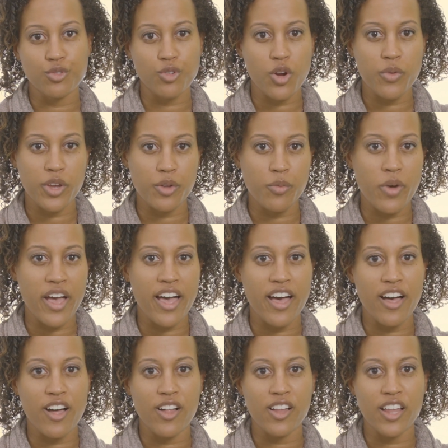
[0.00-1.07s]
growing
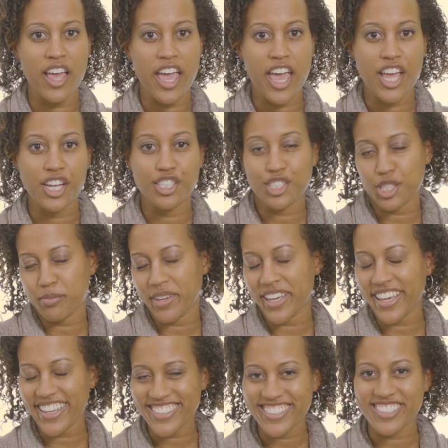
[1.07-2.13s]
well and just being
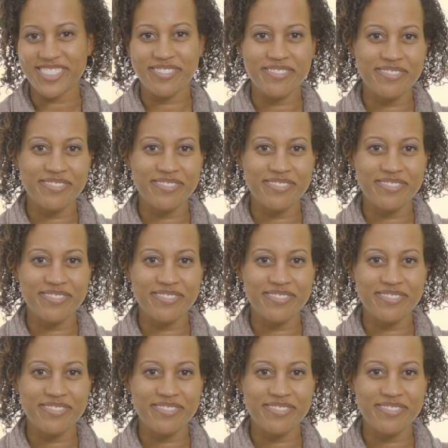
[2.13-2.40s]
kids.